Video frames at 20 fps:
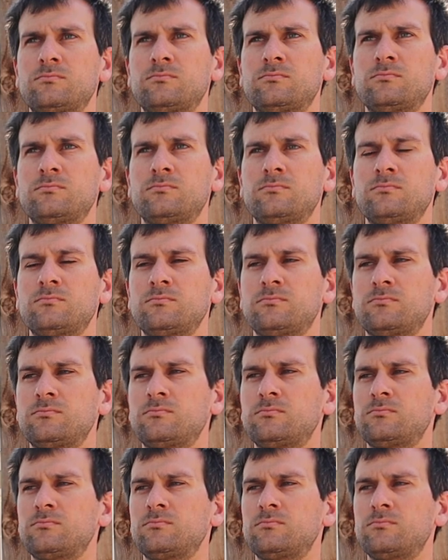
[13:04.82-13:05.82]

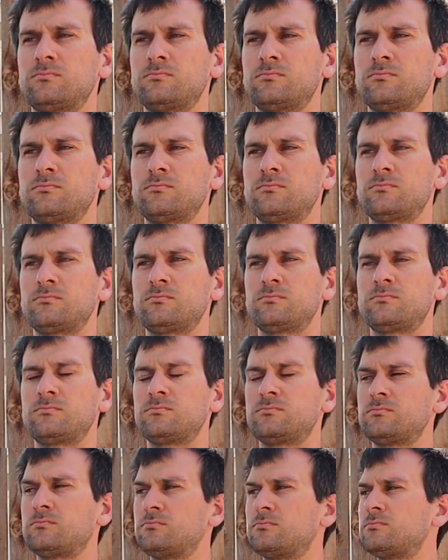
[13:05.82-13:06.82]

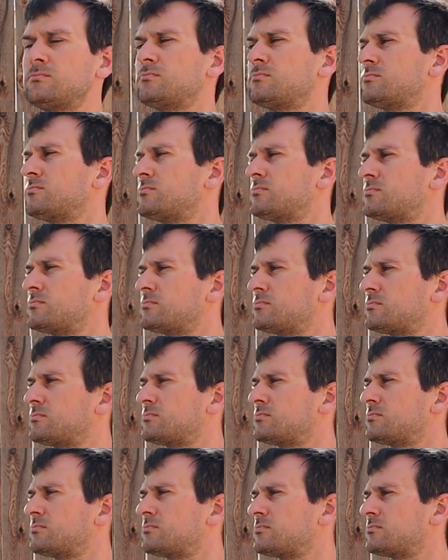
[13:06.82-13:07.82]

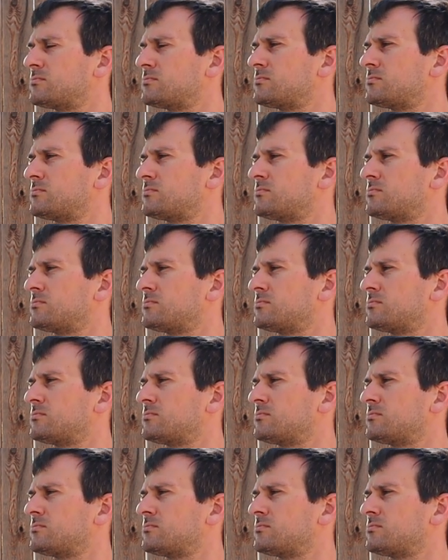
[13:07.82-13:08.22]
(not speaking)